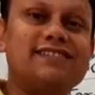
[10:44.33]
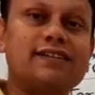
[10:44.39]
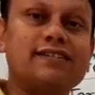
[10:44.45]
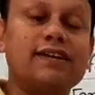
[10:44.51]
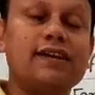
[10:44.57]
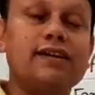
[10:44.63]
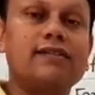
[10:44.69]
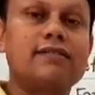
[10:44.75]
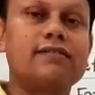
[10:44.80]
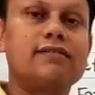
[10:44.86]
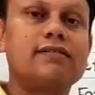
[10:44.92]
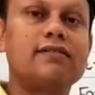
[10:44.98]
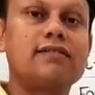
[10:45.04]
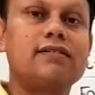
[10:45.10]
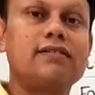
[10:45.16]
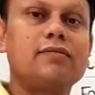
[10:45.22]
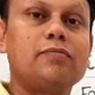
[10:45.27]
are there,
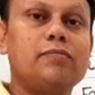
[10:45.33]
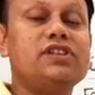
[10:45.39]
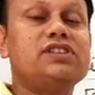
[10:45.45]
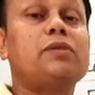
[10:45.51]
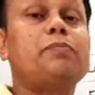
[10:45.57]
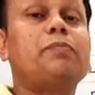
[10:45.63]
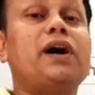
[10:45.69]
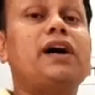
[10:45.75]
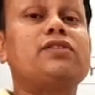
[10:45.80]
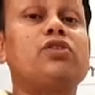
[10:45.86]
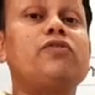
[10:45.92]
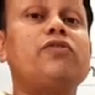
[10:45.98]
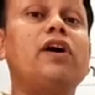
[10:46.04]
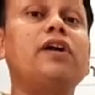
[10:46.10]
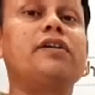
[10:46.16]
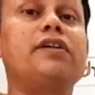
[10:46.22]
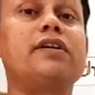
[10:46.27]
means a path of
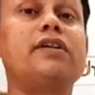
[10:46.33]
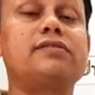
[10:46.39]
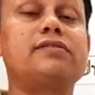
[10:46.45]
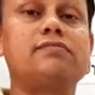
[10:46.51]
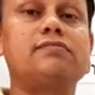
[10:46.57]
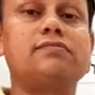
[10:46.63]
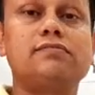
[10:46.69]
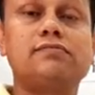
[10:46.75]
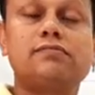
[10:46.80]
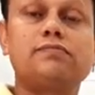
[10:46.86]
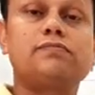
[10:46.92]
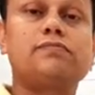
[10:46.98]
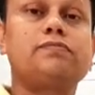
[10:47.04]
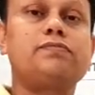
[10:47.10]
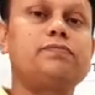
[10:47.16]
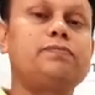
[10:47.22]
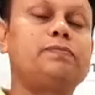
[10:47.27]
100
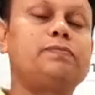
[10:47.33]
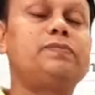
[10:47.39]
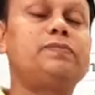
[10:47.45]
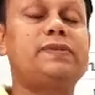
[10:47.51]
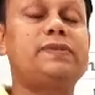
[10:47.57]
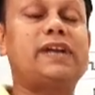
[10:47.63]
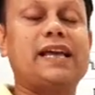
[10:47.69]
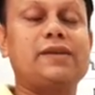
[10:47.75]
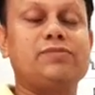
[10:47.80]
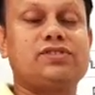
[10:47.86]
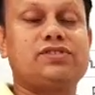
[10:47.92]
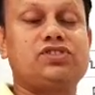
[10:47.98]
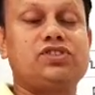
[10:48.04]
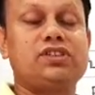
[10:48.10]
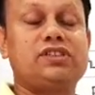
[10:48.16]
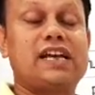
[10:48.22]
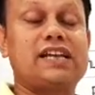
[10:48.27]
times
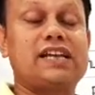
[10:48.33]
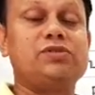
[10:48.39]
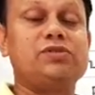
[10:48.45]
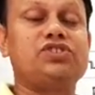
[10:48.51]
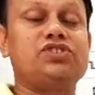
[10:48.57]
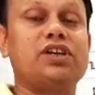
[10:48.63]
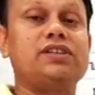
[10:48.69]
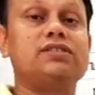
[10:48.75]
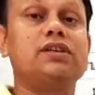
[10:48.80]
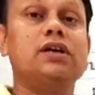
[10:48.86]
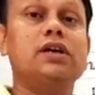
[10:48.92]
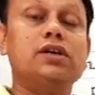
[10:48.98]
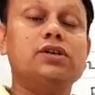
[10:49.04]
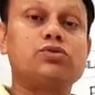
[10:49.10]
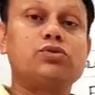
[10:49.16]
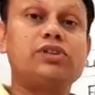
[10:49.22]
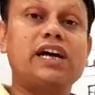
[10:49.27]
it has been changed.
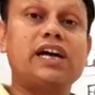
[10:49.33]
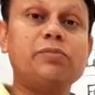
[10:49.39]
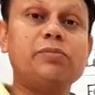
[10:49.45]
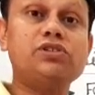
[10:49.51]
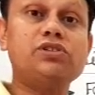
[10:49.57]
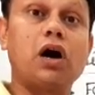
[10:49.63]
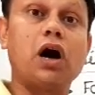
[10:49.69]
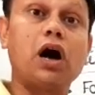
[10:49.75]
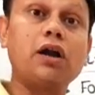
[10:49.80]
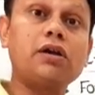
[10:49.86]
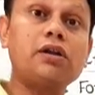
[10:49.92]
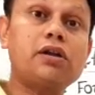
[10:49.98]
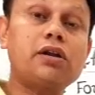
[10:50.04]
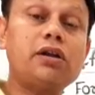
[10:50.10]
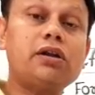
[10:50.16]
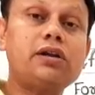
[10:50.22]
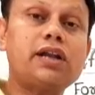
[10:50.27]
So that means
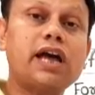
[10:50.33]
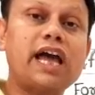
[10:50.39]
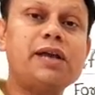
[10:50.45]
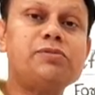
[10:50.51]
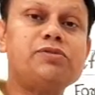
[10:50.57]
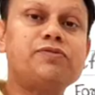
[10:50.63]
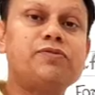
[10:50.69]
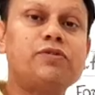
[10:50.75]
100 times